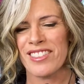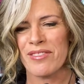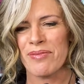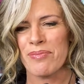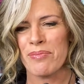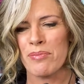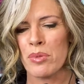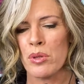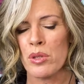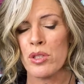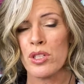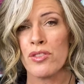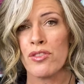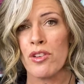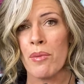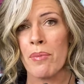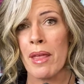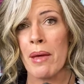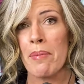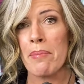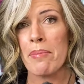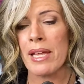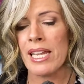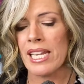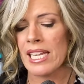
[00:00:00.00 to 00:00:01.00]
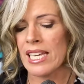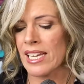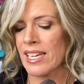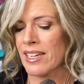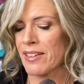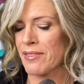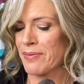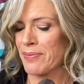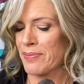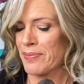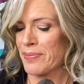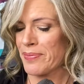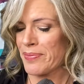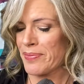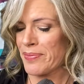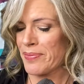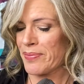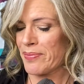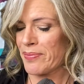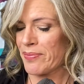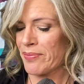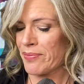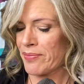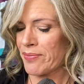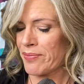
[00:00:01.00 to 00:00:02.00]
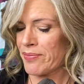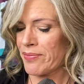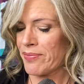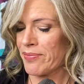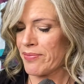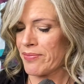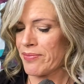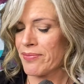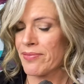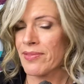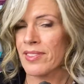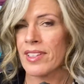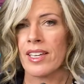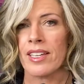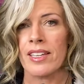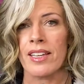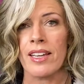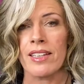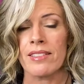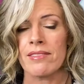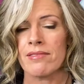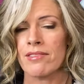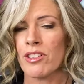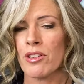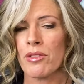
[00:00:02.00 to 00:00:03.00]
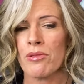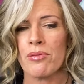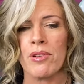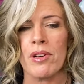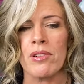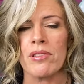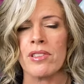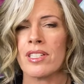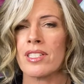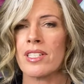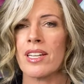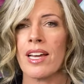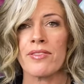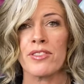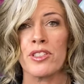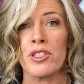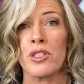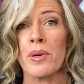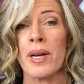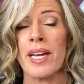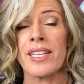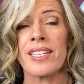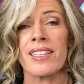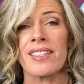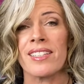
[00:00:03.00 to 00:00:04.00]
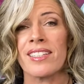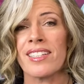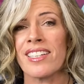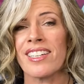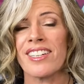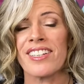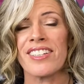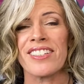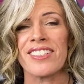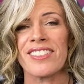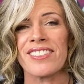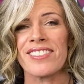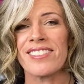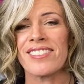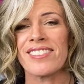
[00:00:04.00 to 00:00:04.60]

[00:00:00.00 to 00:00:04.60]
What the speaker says: Push from that belly. Again, your throat doesn't have to do anything here.